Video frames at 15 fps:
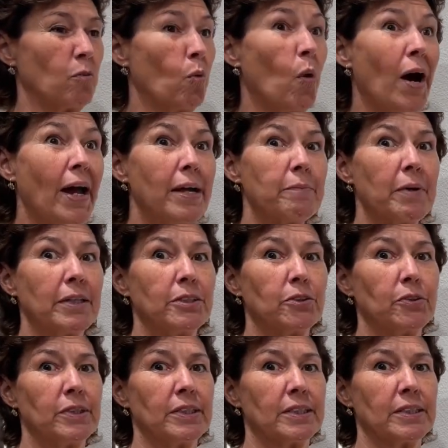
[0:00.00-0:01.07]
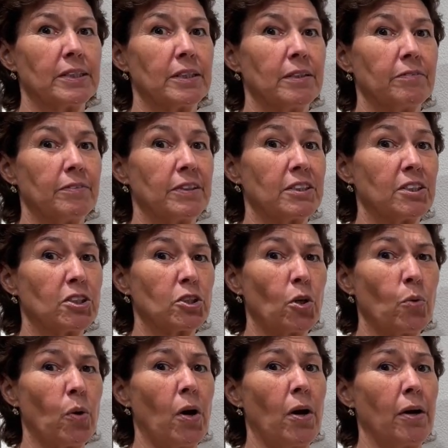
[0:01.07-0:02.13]
why am I doing this if it's
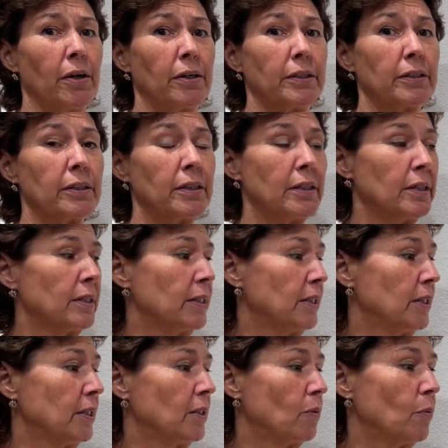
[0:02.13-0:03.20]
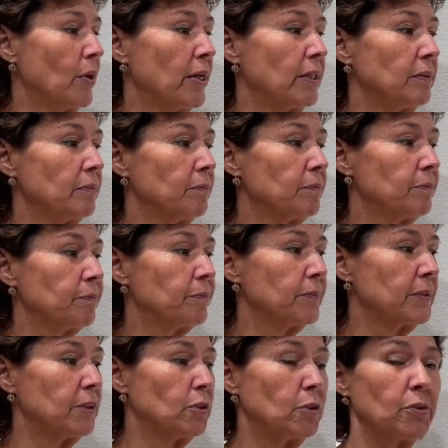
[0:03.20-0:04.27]
so hard? Well,
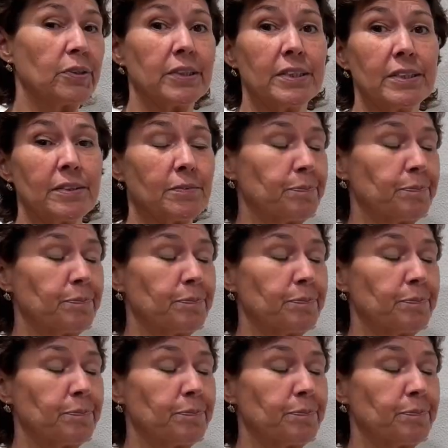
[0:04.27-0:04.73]
the truth is,